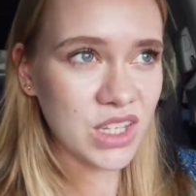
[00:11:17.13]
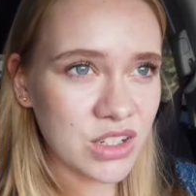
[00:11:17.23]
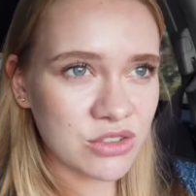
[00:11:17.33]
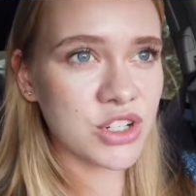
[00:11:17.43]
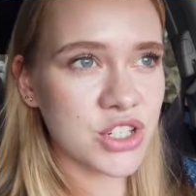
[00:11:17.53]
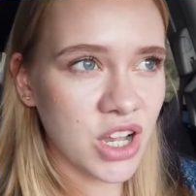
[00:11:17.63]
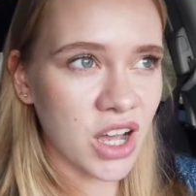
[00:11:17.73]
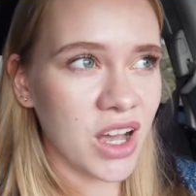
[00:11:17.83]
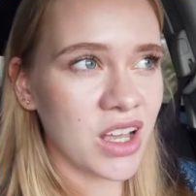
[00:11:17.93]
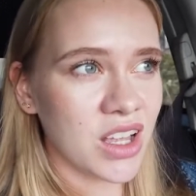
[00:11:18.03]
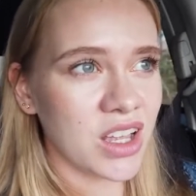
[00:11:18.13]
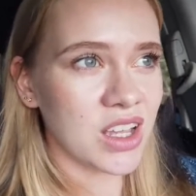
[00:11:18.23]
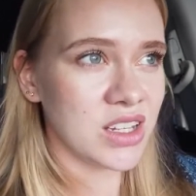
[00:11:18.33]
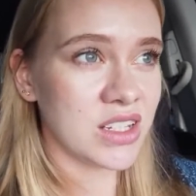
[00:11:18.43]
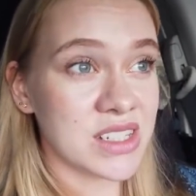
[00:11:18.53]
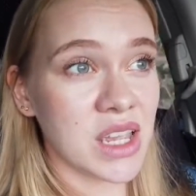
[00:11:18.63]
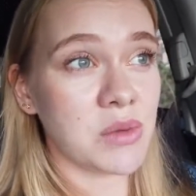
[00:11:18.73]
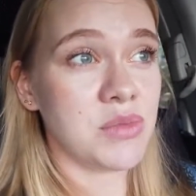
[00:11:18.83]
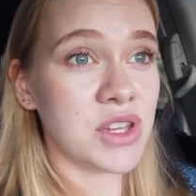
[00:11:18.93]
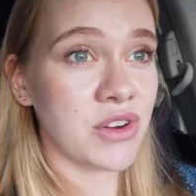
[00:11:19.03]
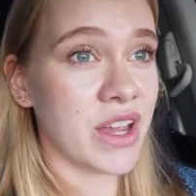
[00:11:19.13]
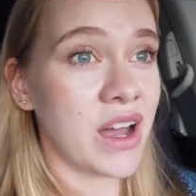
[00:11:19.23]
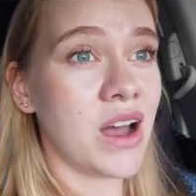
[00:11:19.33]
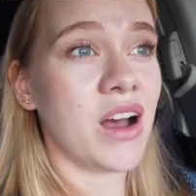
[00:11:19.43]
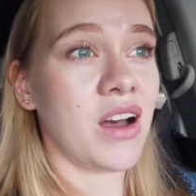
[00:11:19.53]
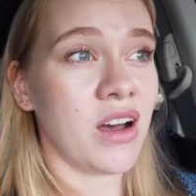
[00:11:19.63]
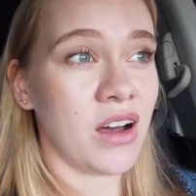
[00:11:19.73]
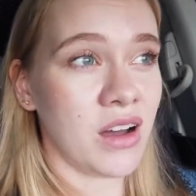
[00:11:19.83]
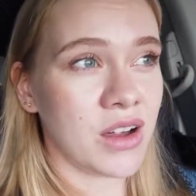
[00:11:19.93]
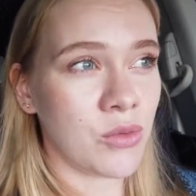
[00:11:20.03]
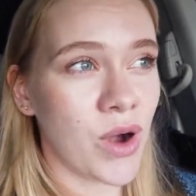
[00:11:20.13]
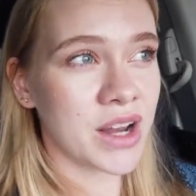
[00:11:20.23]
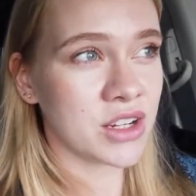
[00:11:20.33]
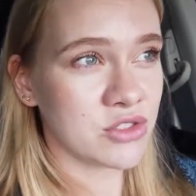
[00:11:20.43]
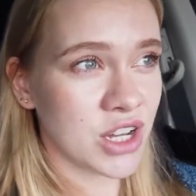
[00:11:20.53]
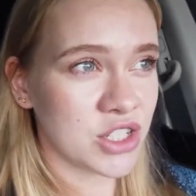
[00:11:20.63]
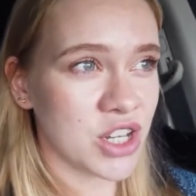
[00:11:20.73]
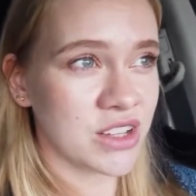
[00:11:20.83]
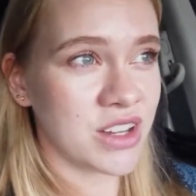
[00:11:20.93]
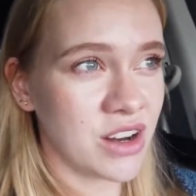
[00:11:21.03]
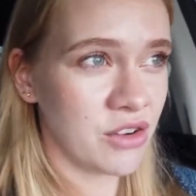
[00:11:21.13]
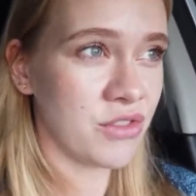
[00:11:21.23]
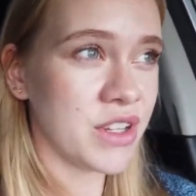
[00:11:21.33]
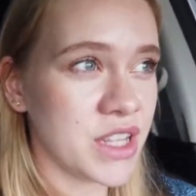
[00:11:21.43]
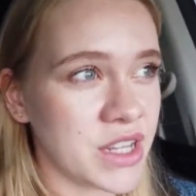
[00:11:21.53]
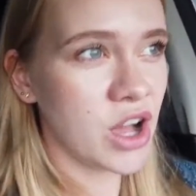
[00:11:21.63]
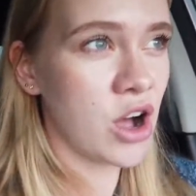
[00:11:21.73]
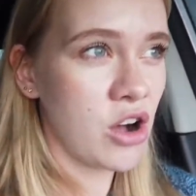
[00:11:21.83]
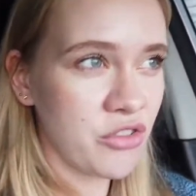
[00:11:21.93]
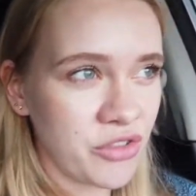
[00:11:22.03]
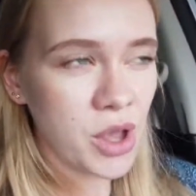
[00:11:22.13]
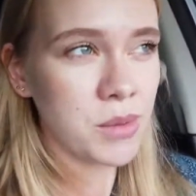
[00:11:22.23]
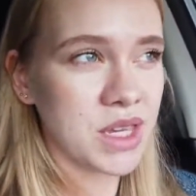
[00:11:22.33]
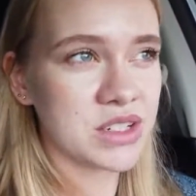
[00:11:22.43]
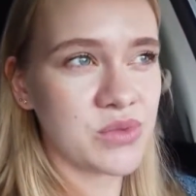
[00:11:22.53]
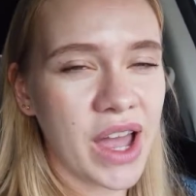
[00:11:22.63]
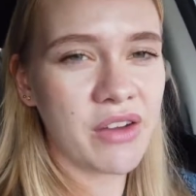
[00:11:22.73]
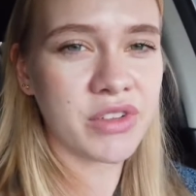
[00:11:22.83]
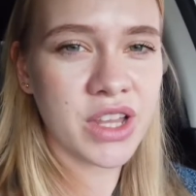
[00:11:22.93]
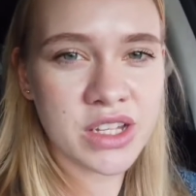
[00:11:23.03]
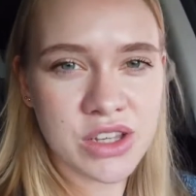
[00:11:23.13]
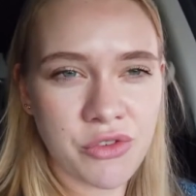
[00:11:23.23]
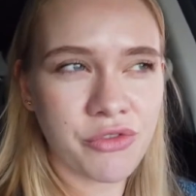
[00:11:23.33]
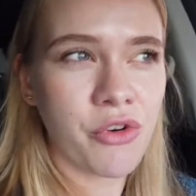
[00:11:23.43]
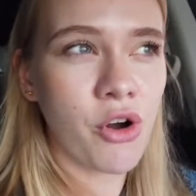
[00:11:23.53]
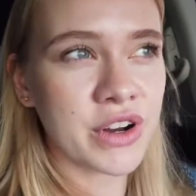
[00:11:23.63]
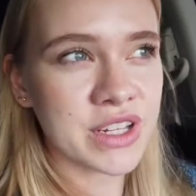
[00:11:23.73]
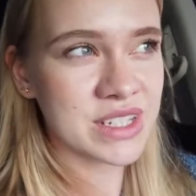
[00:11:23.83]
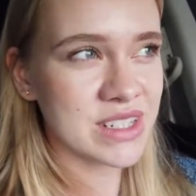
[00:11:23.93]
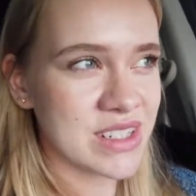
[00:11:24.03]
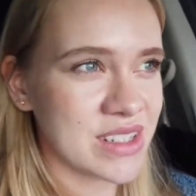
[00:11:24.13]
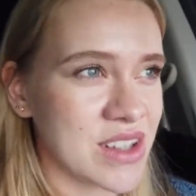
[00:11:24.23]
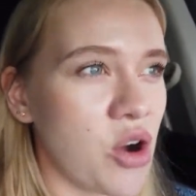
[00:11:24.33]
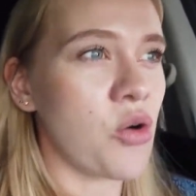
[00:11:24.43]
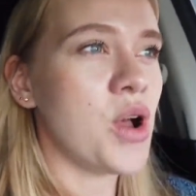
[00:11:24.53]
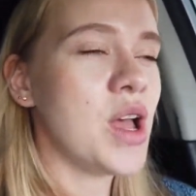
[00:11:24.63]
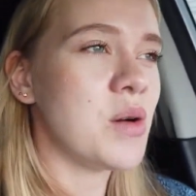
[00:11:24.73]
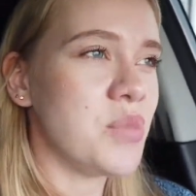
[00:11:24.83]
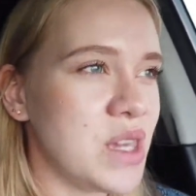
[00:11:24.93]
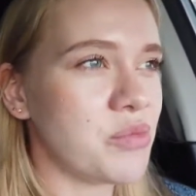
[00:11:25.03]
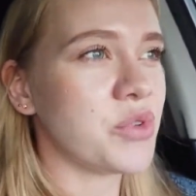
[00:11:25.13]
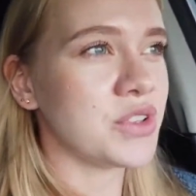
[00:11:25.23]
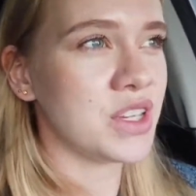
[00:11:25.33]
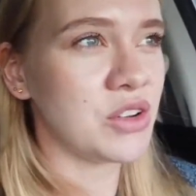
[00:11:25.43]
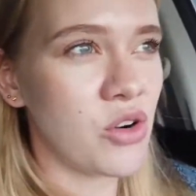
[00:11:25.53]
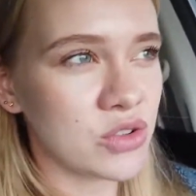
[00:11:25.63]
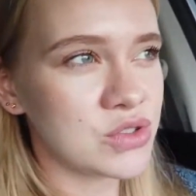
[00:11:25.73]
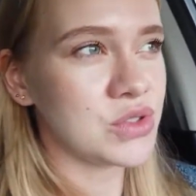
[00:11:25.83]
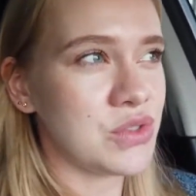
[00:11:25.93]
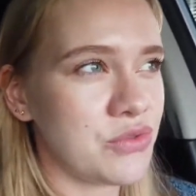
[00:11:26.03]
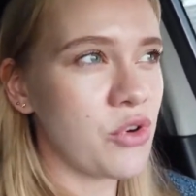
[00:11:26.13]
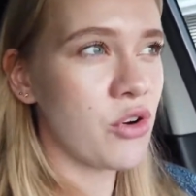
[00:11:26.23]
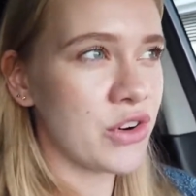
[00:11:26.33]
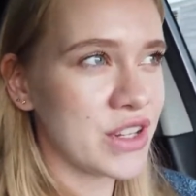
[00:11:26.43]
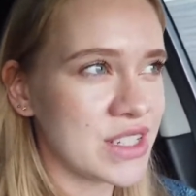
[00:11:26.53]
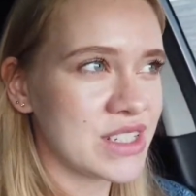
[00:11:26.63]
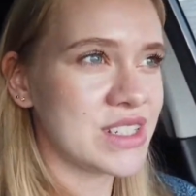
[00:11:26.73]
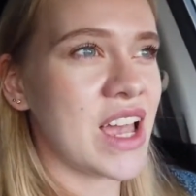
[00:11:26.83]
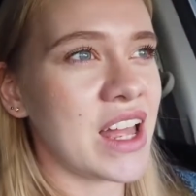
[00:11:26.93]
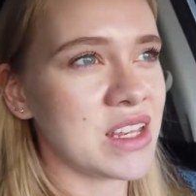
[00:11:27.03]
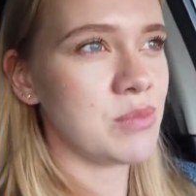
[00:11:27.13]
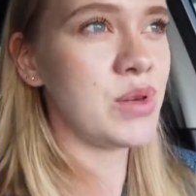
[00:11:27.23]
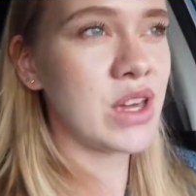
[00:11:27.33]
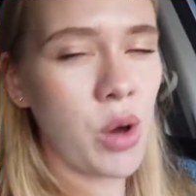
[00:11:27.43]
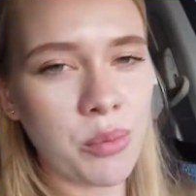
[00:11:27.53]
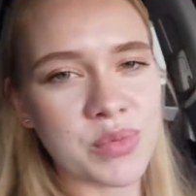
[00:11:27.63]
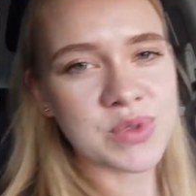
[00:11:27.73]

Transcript: in Russia, in Siberia, one attraction that I really love, because we have a lot of forests, so people, they go to the forests and they pick up